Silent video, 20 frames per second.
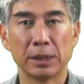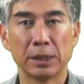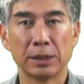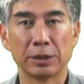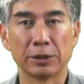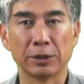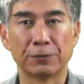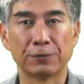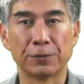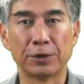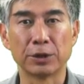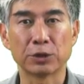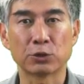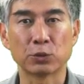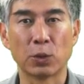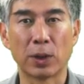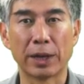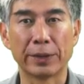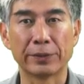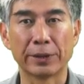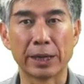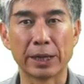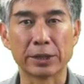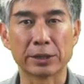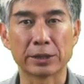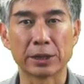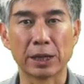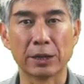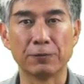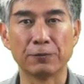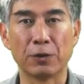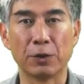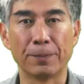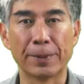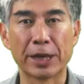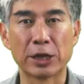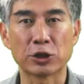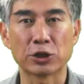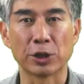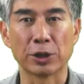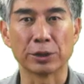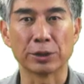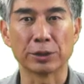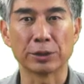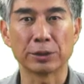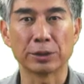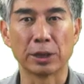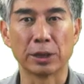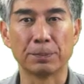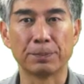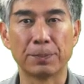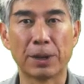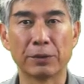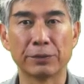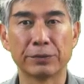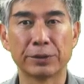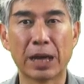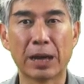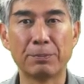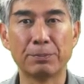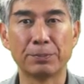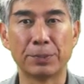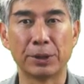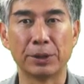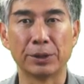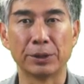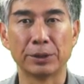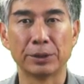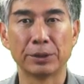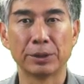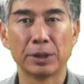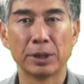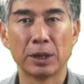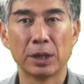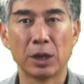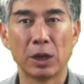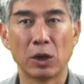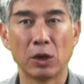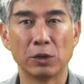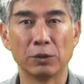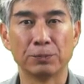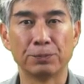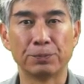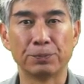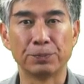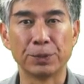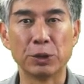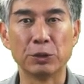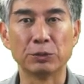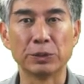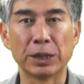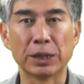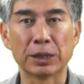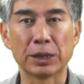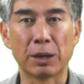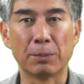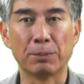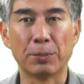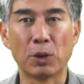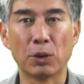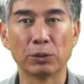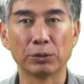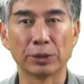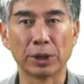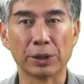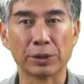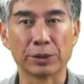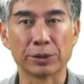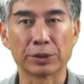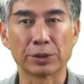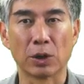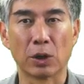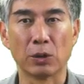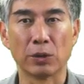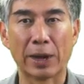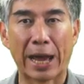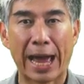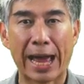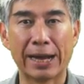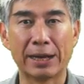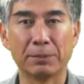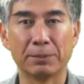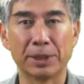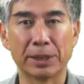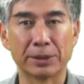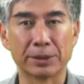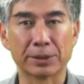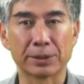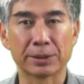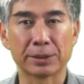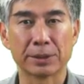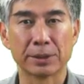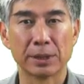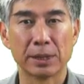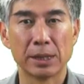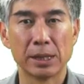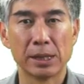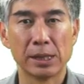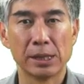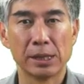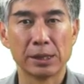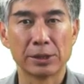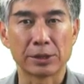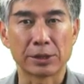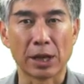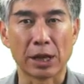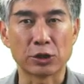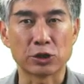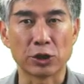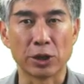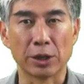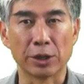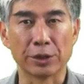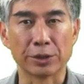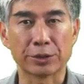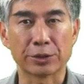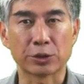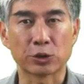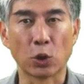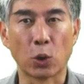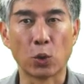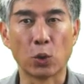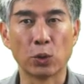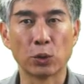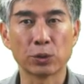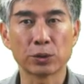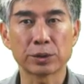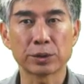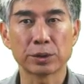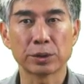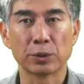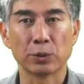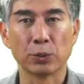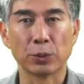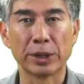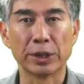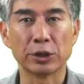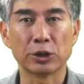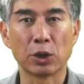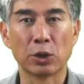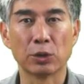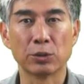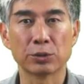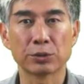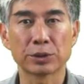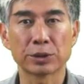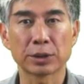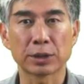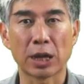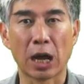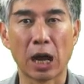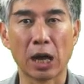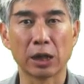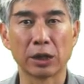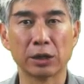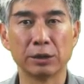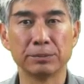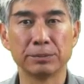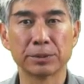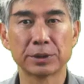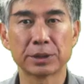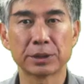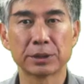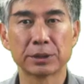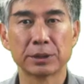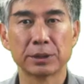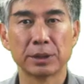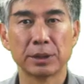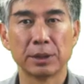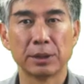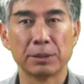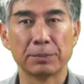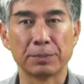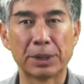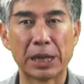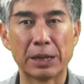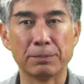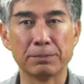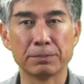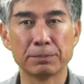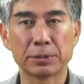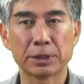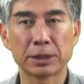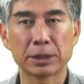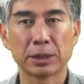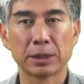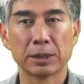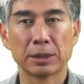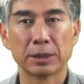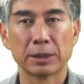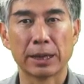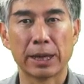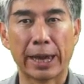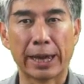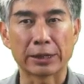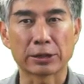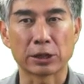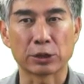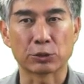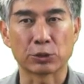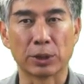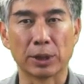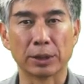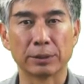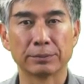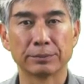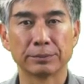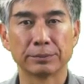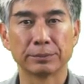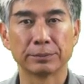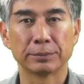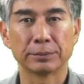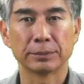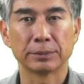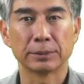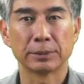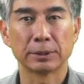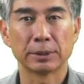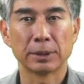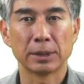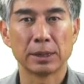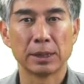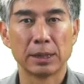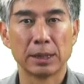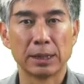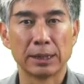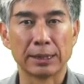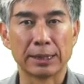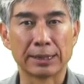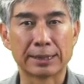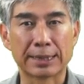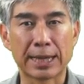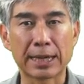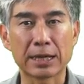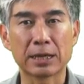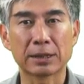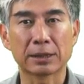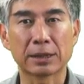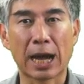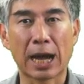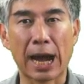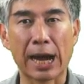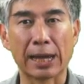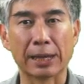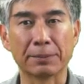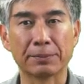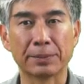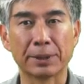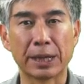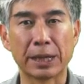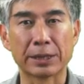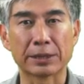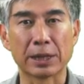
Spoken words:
The first one is information about number of building components or elements, such as doors, windows, columns, beams, etc. The second type is